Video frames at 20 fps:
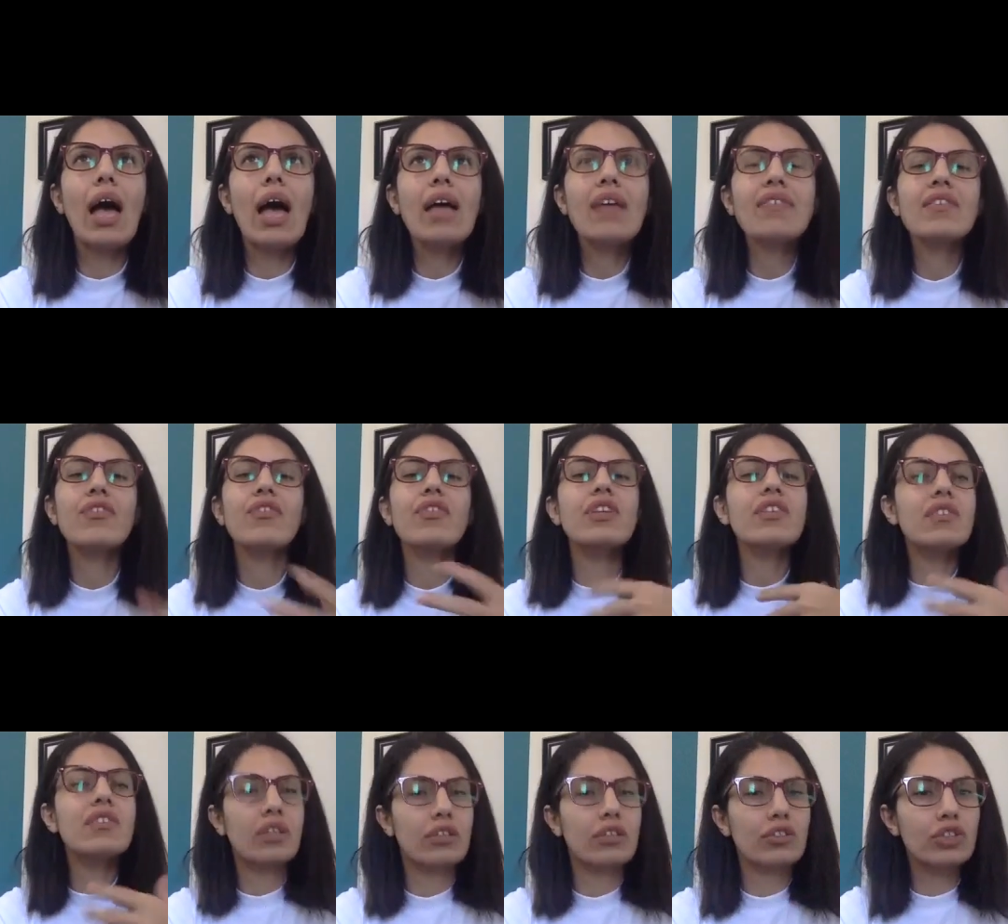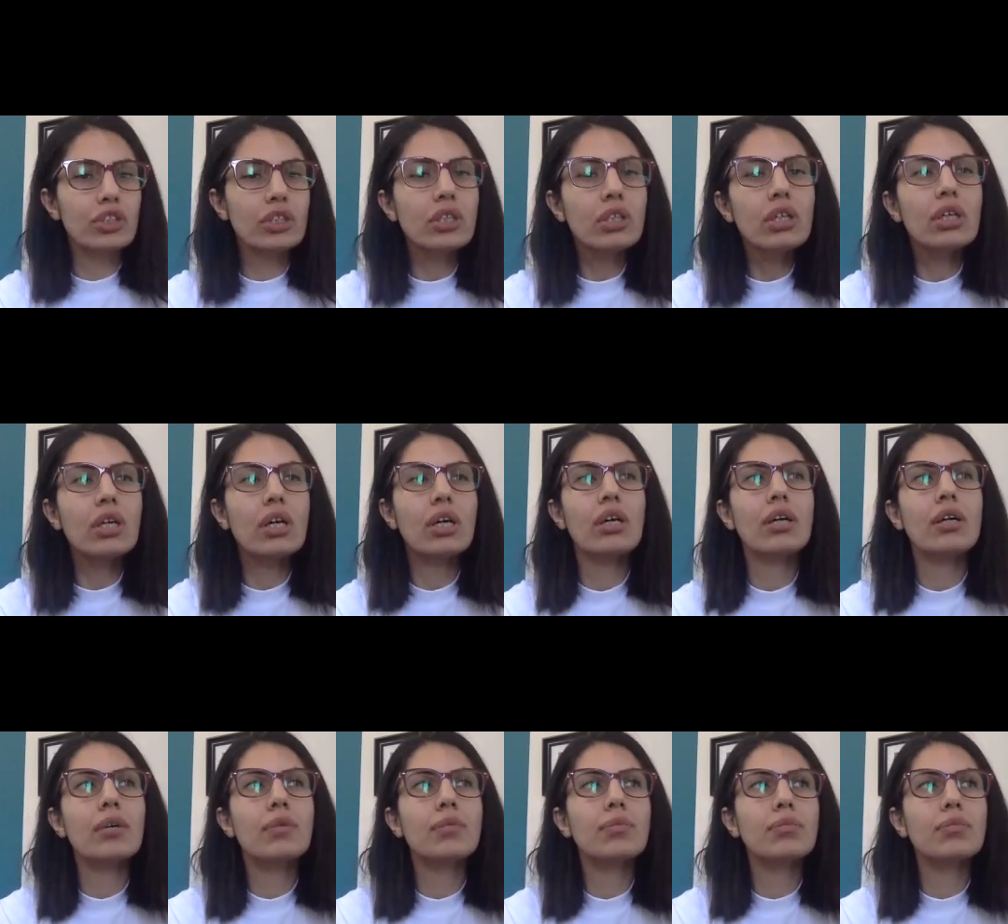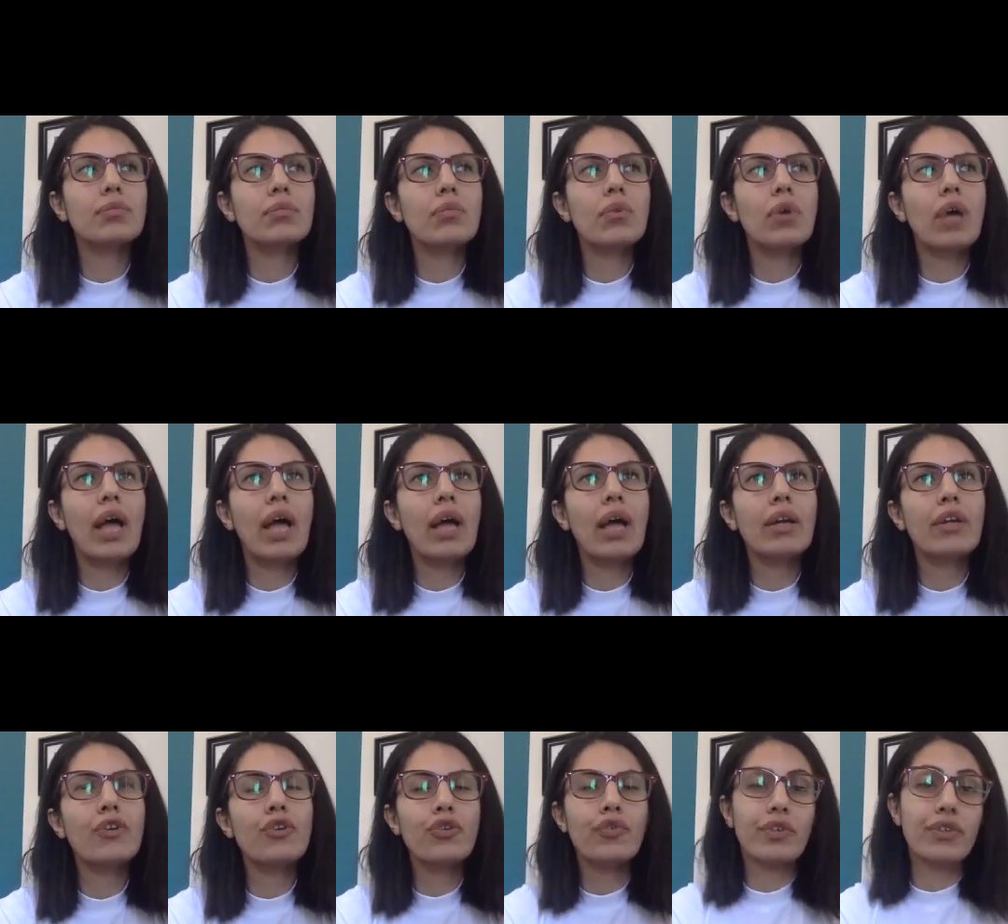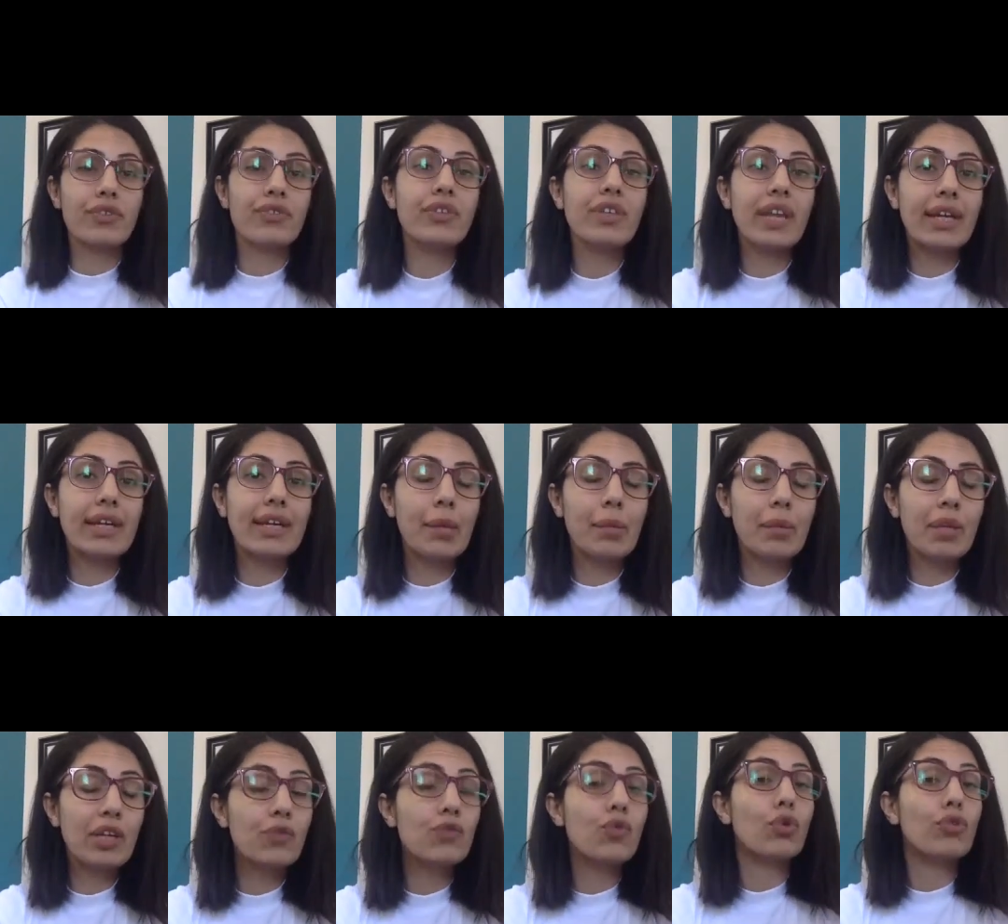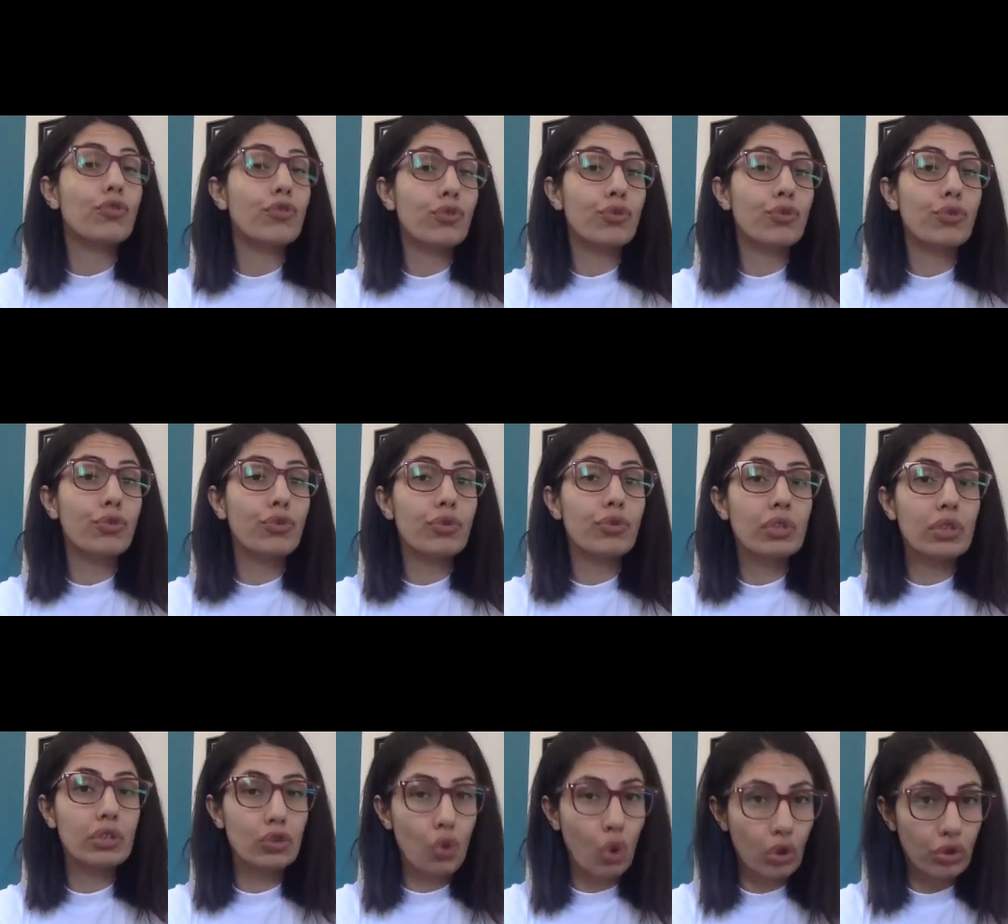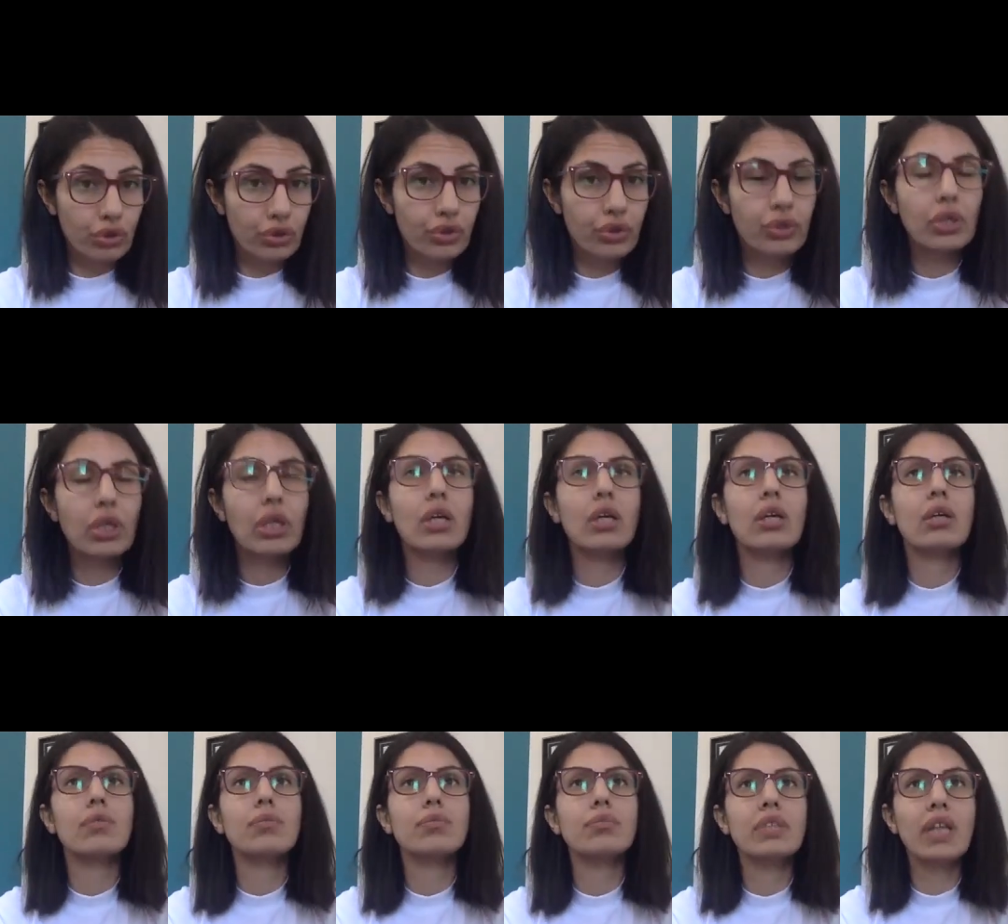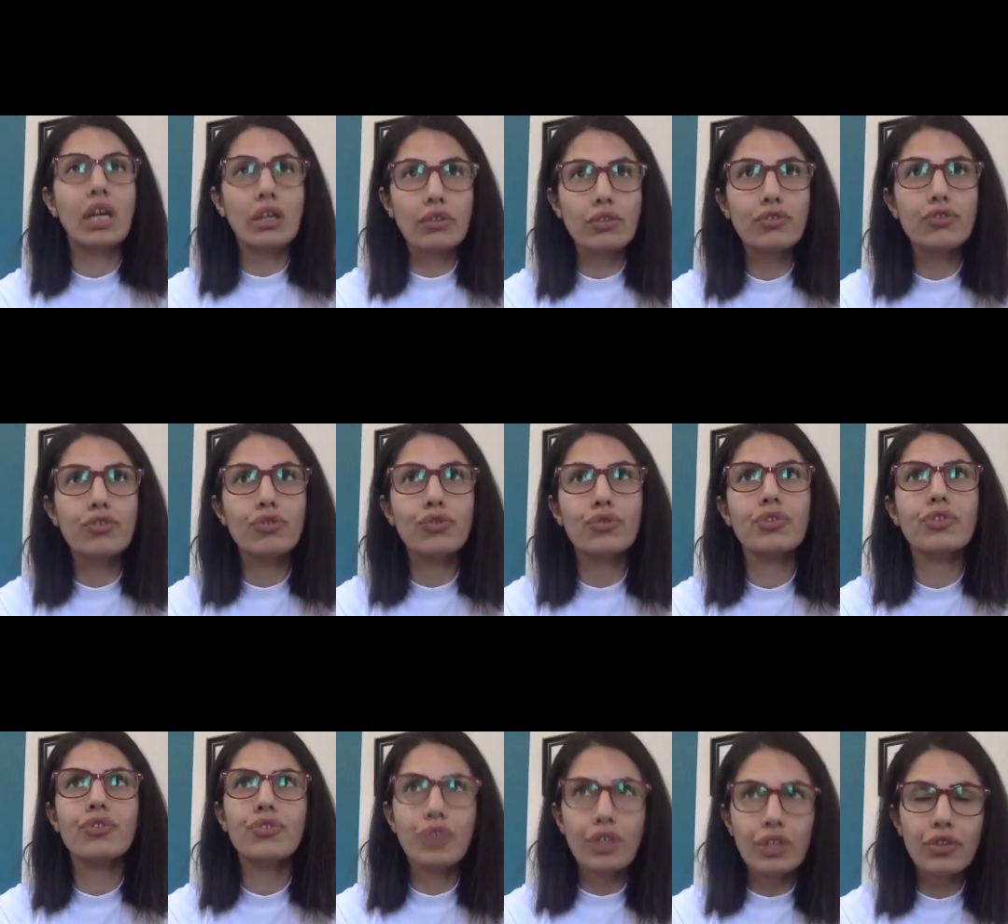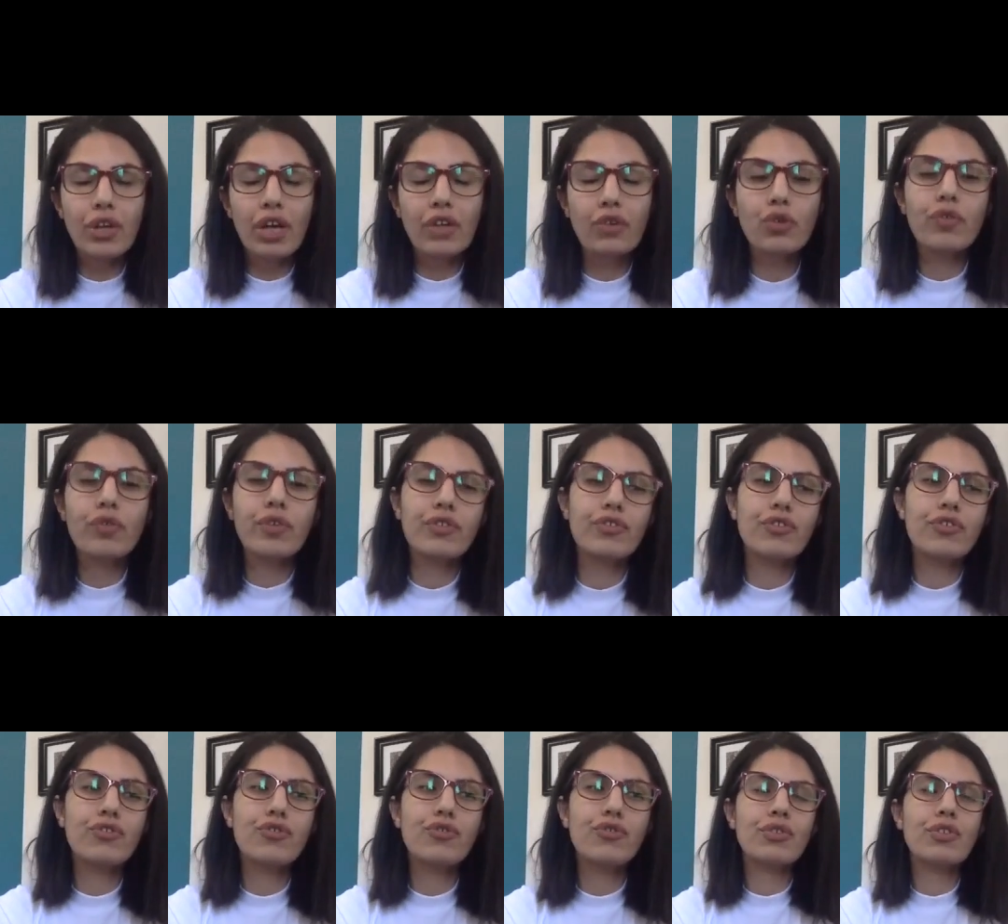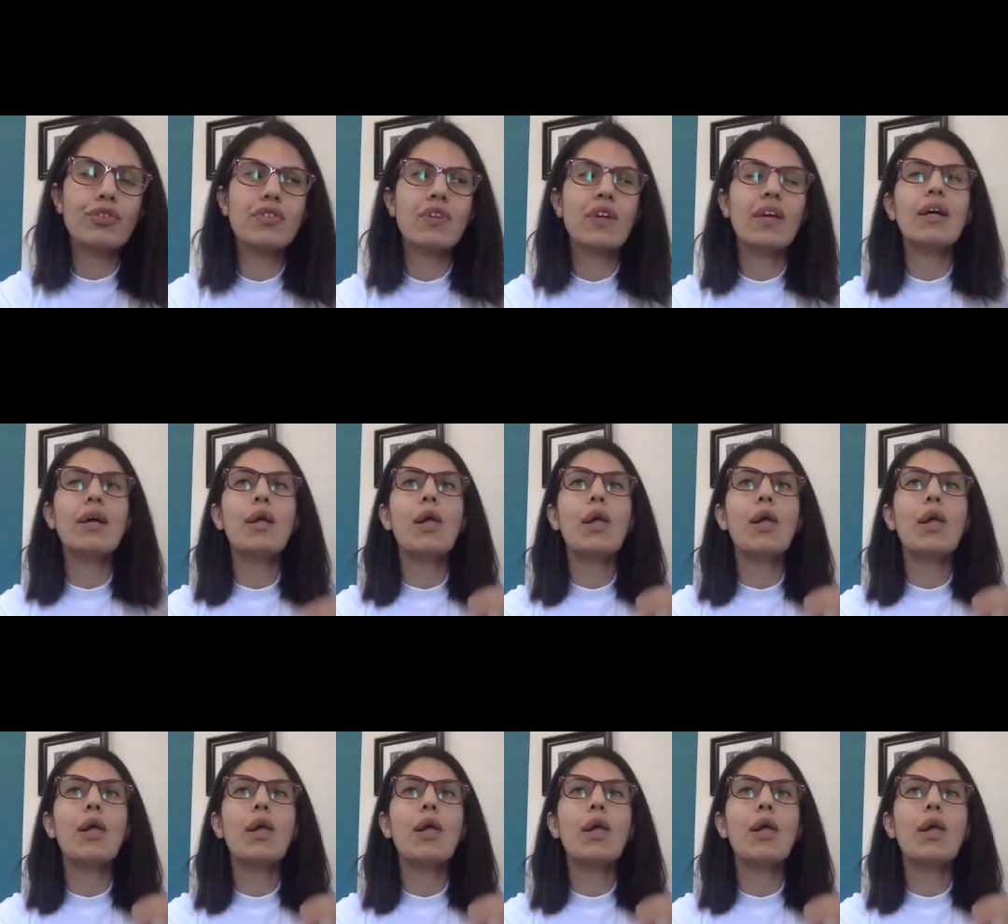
As a researcher and a university academic who's also taught young students, young university students,